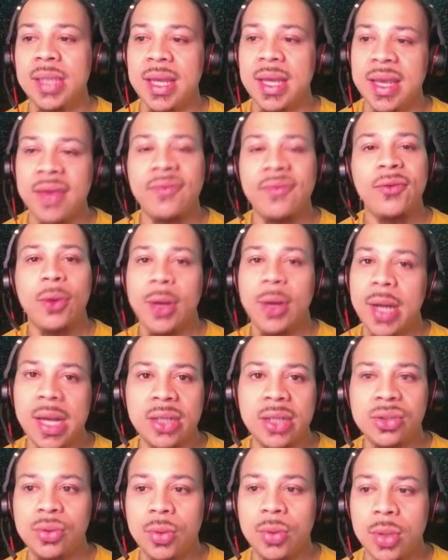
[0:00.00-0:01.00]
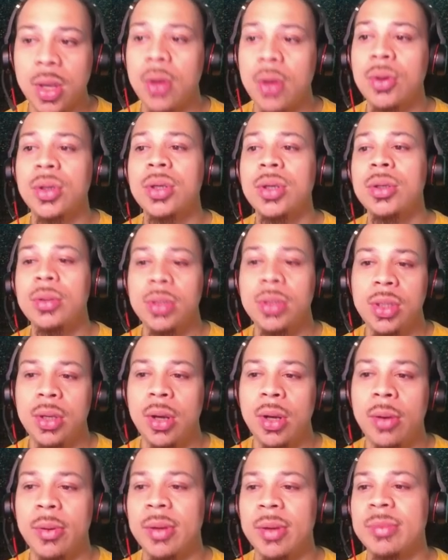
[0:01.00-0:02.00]
Like if you're an actual coder,
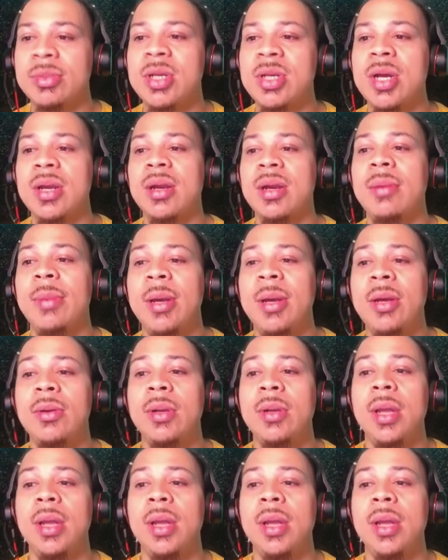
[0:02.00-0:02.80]
you know what I'm talking about.